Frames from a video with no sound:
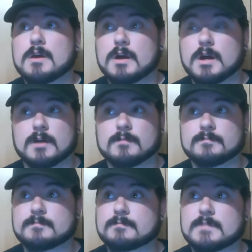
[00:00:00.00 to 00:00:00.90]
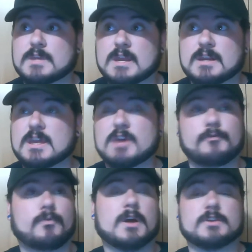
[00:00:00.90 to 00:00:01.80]
And
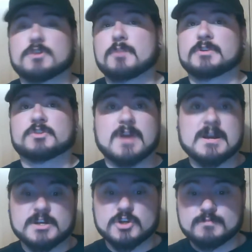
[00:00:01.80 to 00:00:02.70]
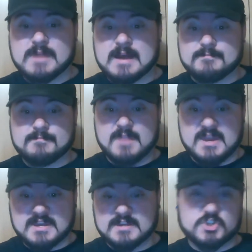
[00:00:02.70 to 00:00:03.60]
if what Trump is trying to do by
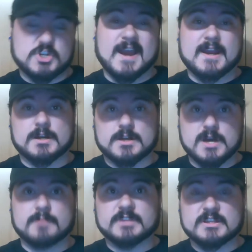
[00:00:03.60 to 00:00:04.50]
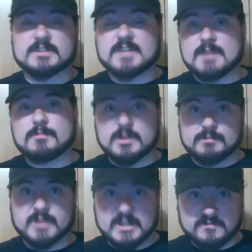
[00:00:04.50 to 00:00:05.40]
making China come to the table and
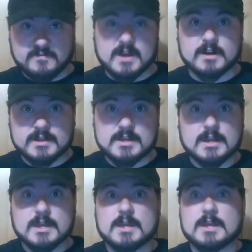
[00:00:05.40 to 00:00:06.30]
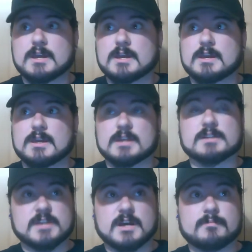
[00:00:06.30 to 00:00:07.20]
play fairly
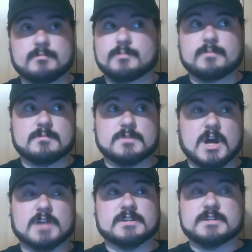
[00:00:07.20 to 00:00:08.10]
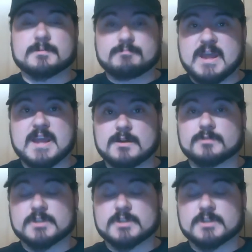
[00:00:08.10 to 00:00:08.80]
ends up causing some pain on the